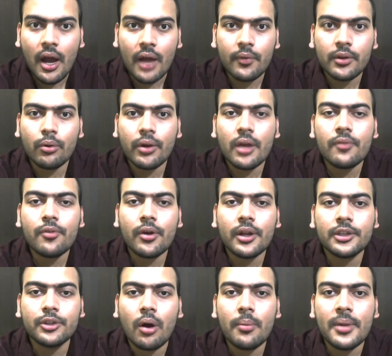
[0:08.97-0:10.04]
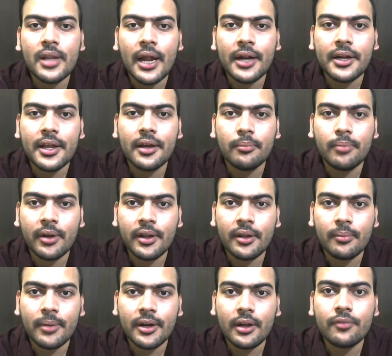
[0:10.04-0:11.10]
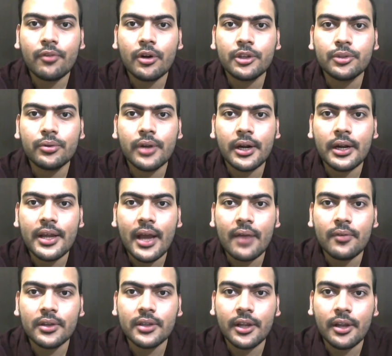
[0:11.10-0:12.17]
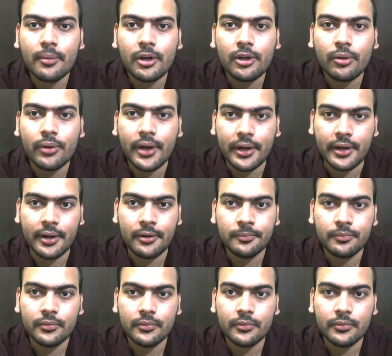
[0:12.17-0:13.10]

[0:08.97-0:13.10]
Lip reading: I was looking for a job in IT company, but unfortunately I was unable to get it.